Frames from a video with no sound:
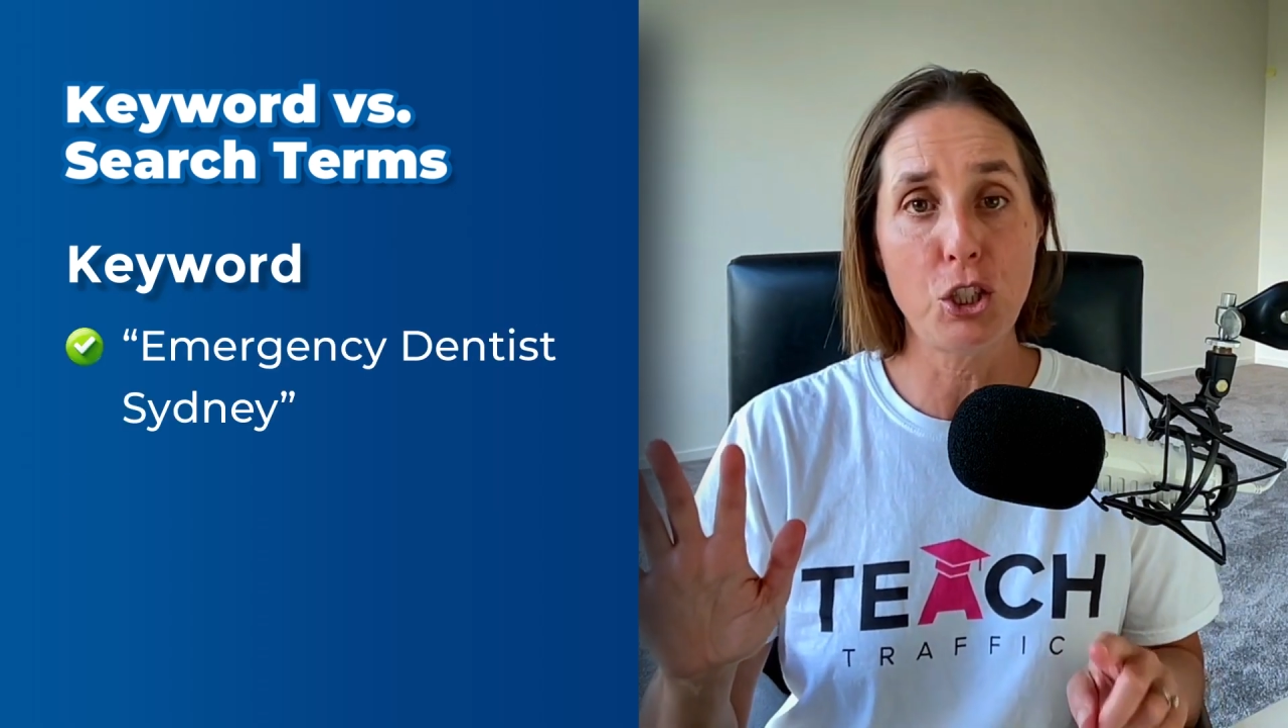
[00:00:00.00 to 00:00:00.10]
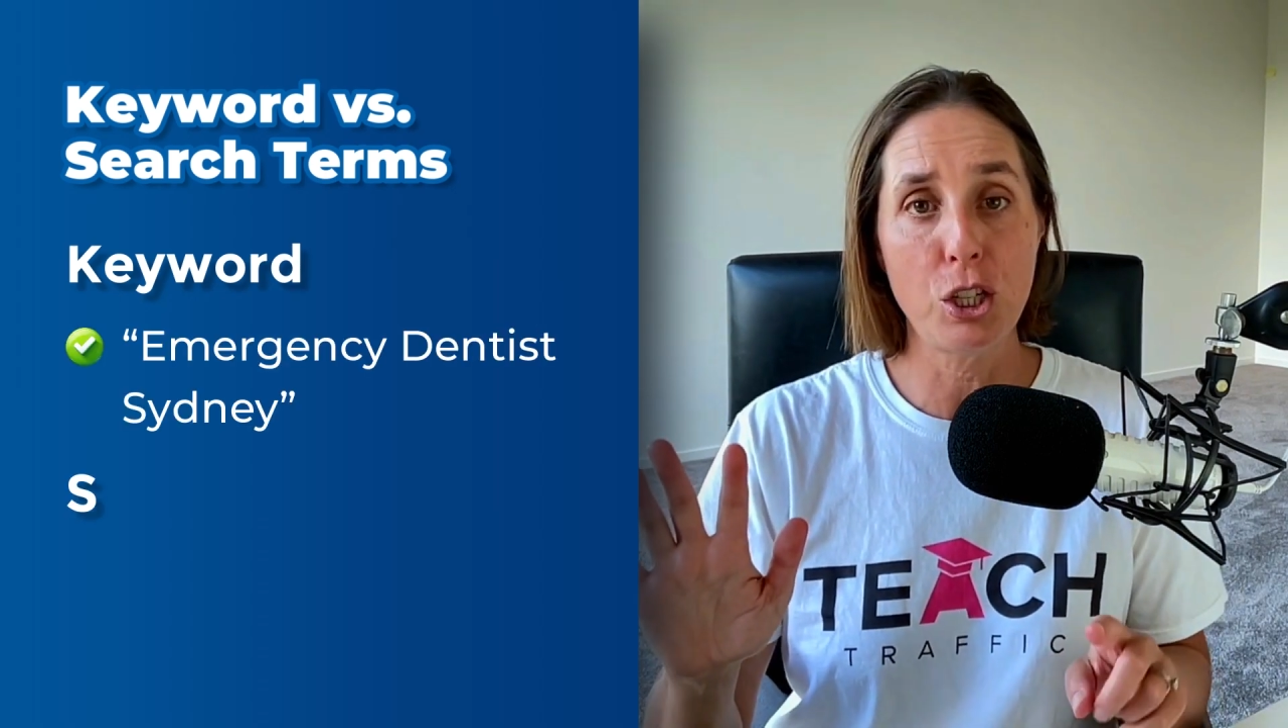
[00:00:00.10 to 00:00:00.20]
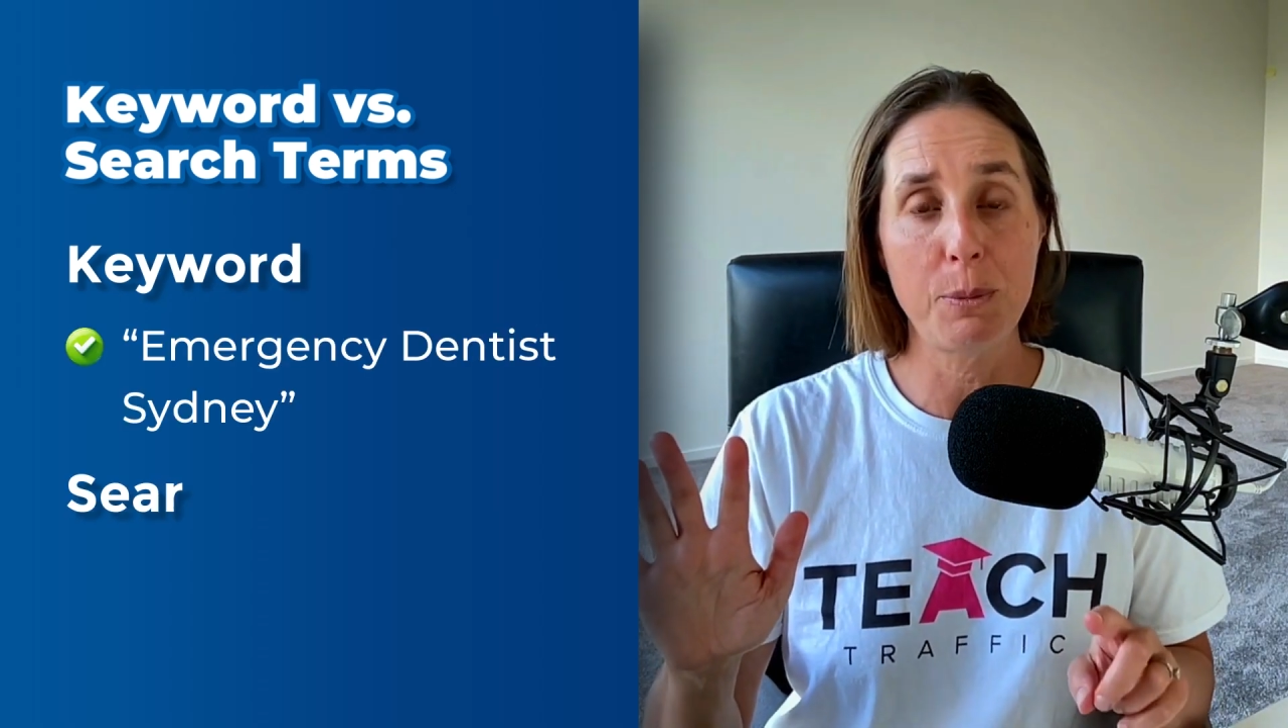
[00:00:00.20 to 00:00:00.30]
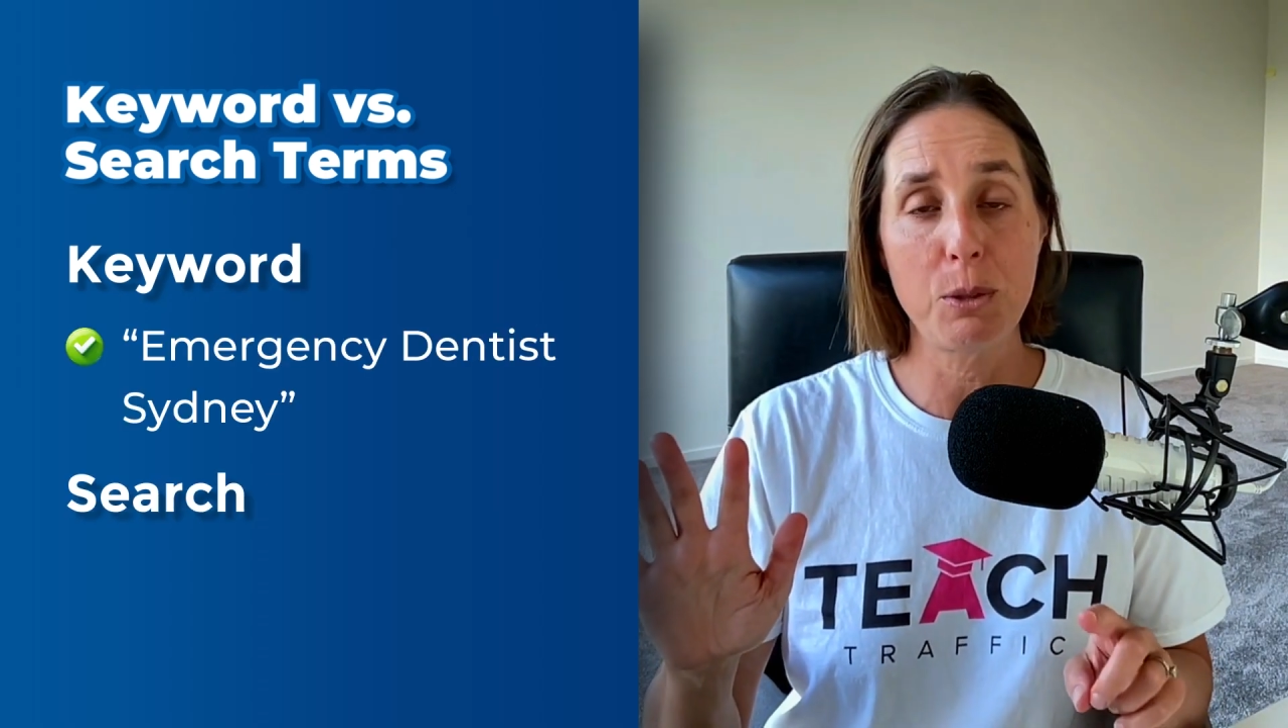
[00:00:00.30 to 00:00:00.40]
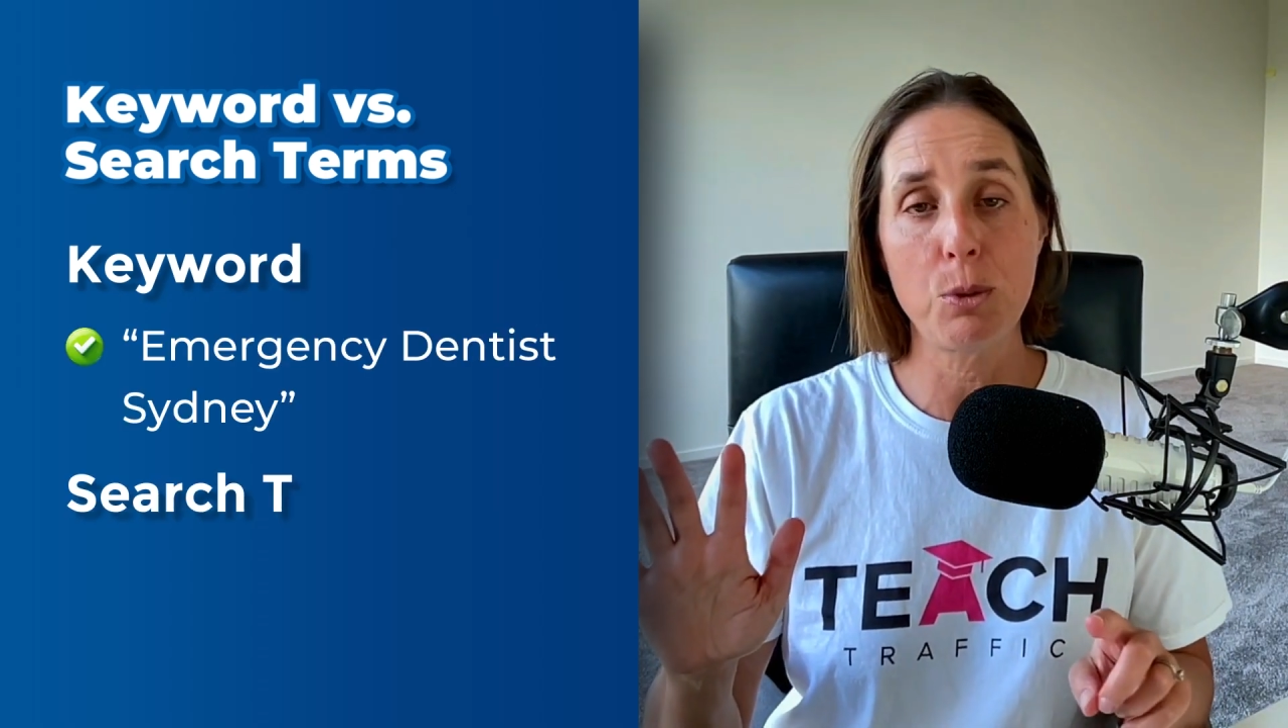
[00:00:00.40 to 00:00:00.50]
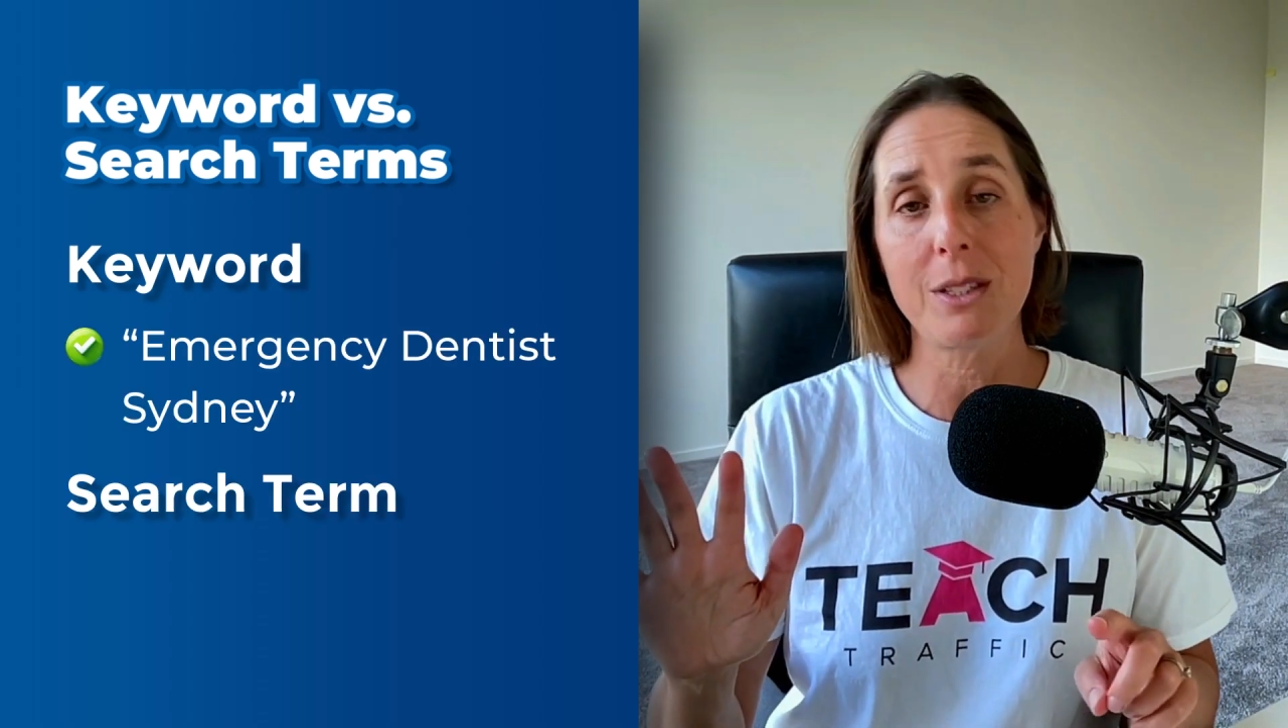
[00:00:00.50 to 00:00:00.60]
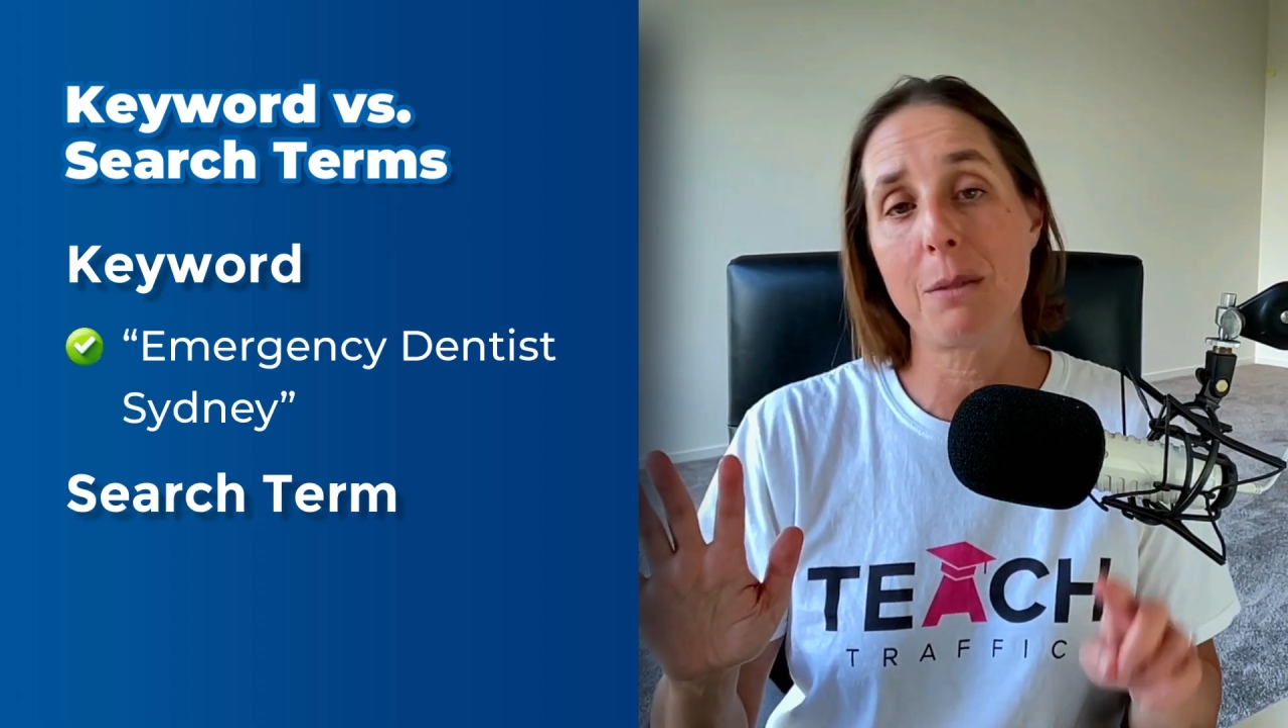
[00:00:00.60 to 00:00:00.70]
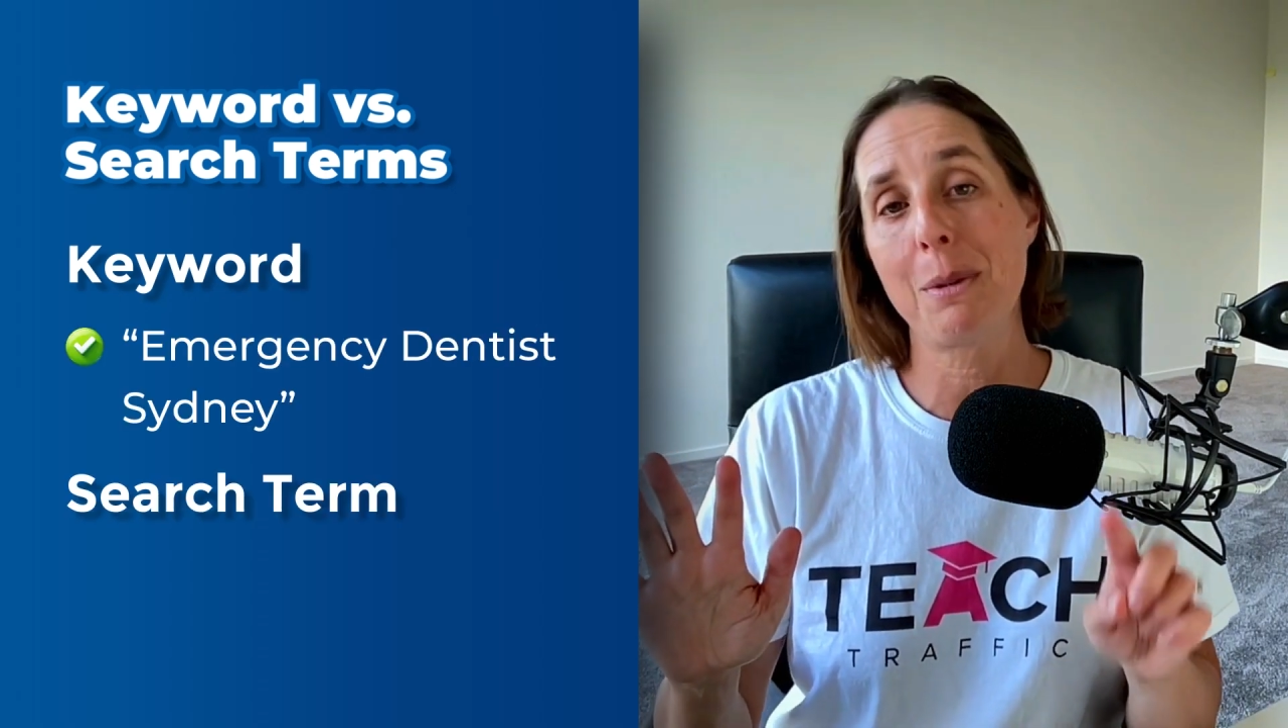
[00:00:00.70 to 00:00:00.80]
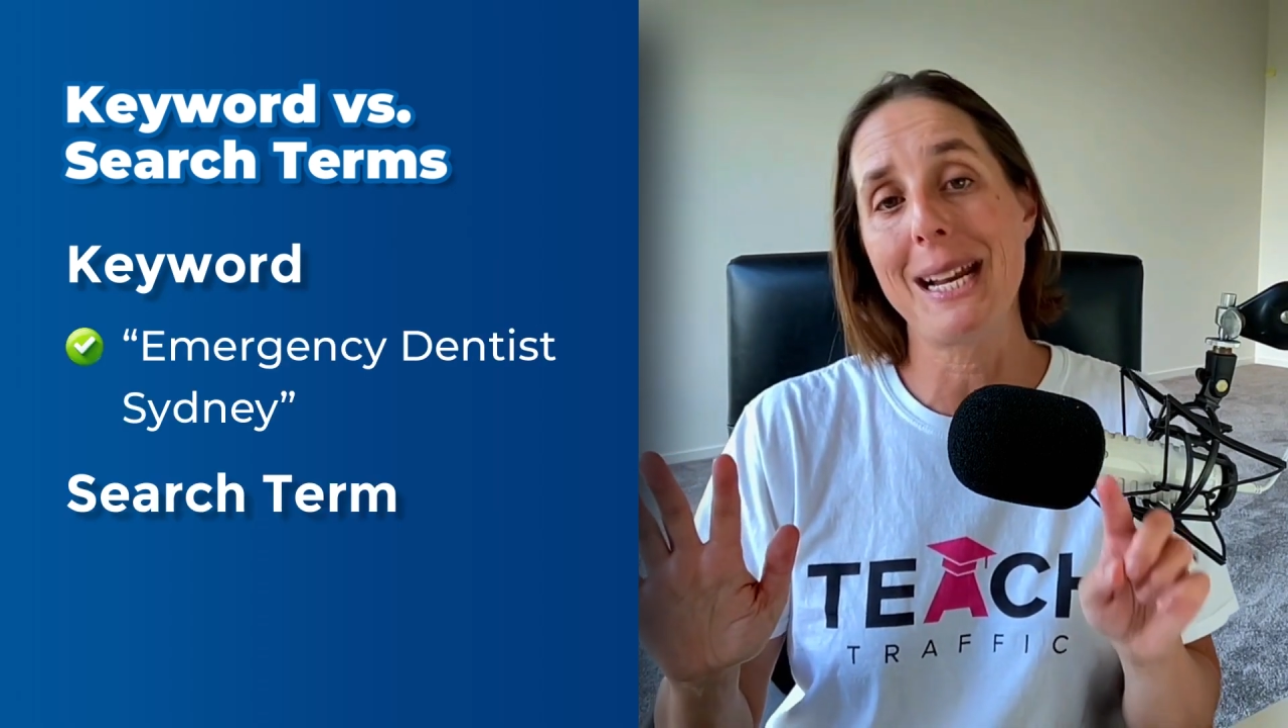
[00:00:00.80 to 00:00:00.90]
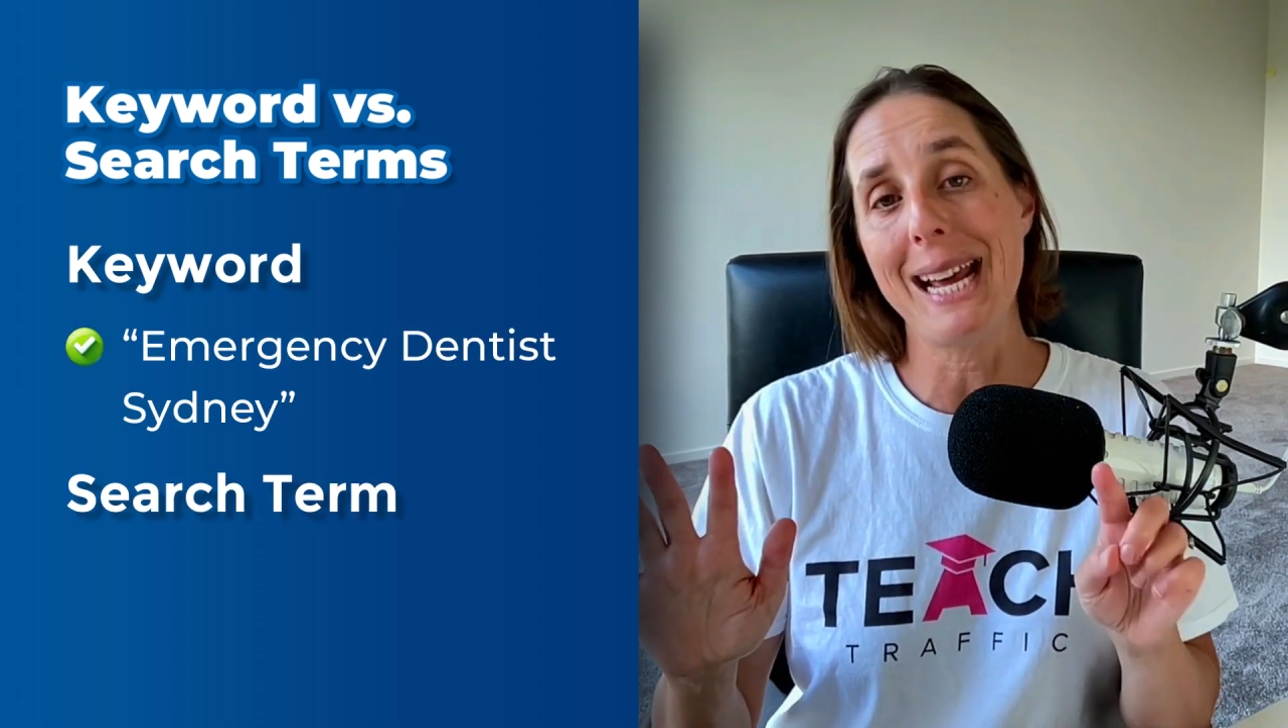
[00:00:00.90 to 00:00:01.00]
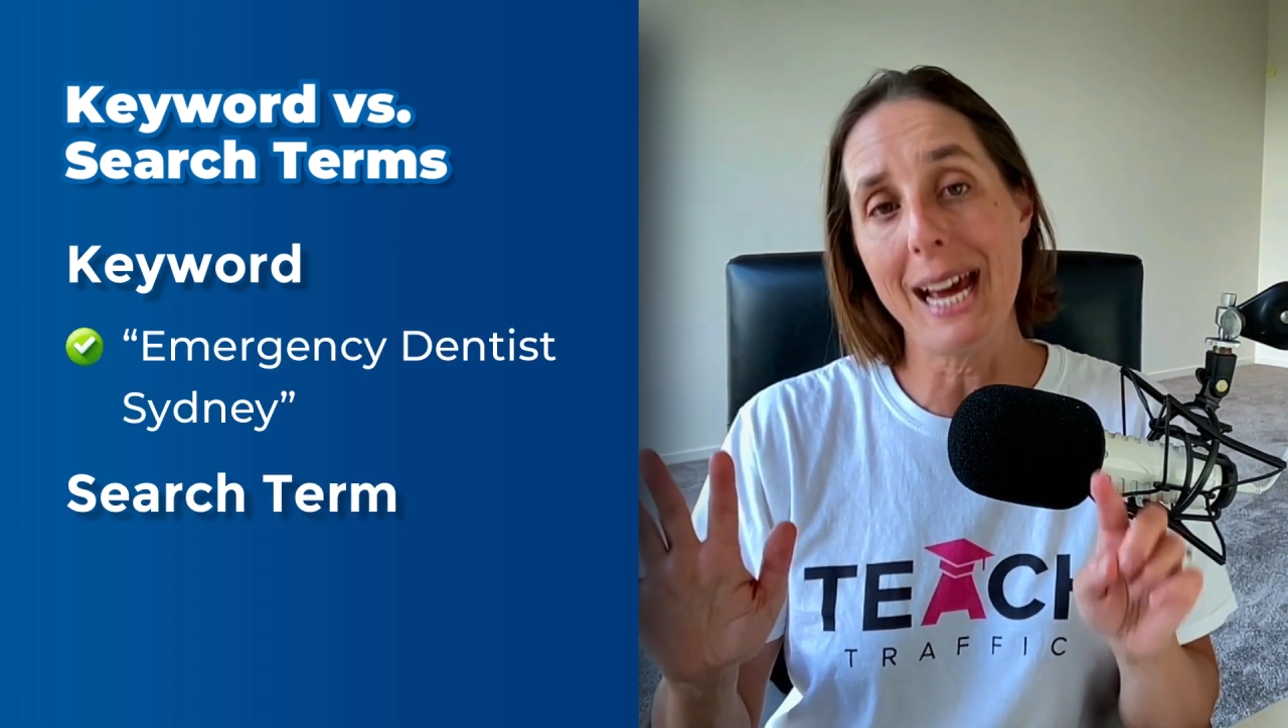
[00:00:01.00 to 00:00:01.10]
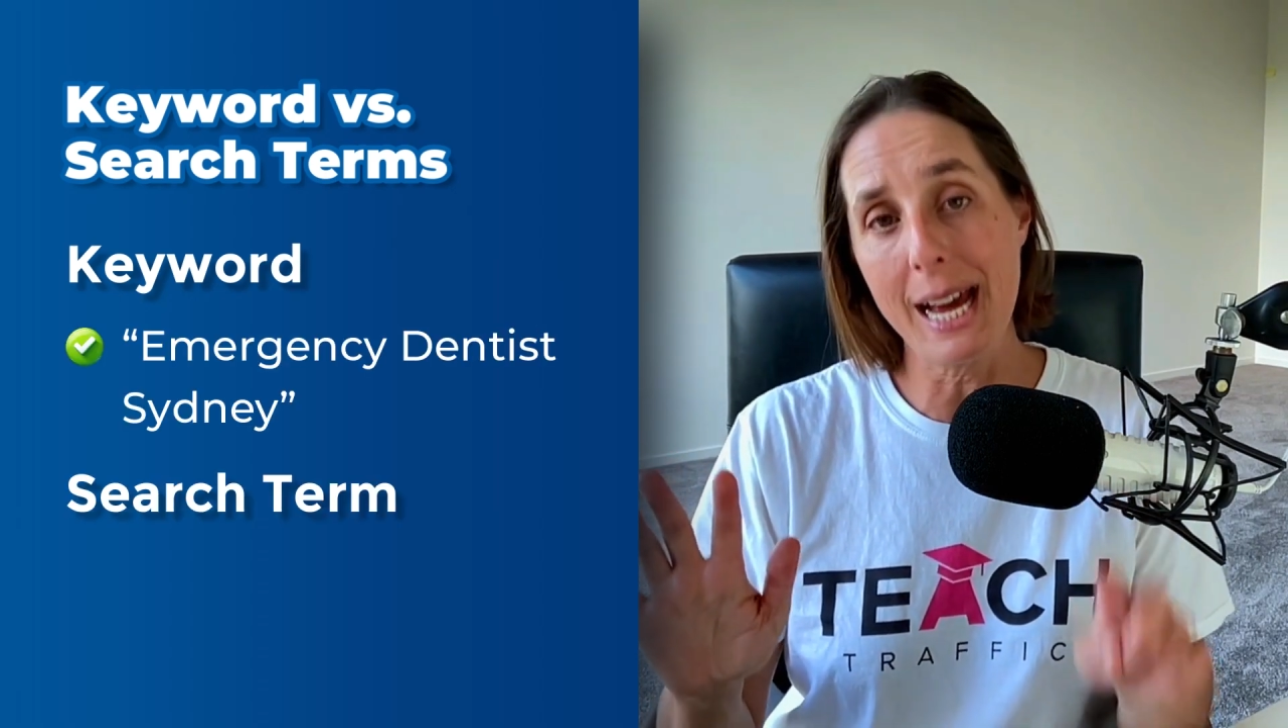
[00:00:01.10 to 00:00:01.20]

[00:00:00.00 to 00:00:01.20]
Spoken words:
terms are what somebody